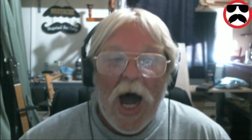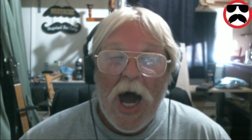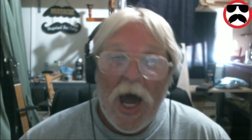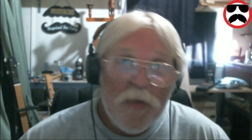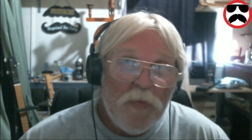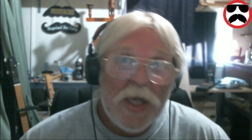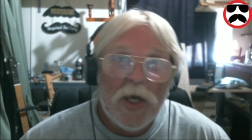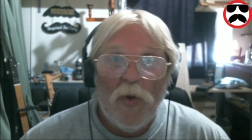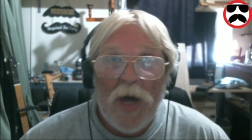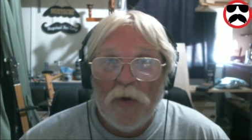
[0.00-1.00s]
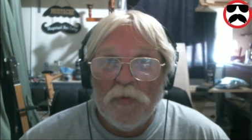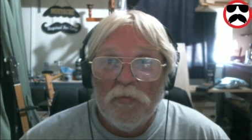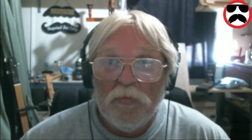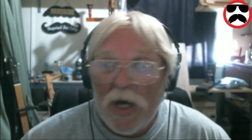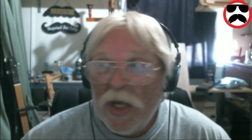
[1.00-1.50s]
I may go out
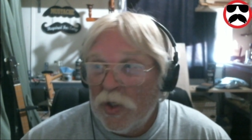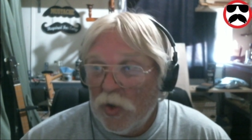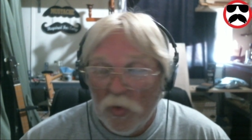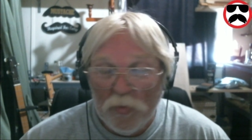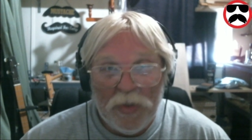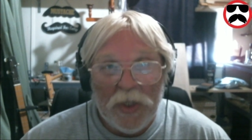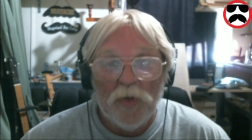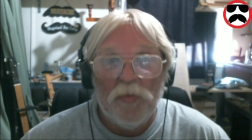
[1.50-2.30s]
and buy an old beater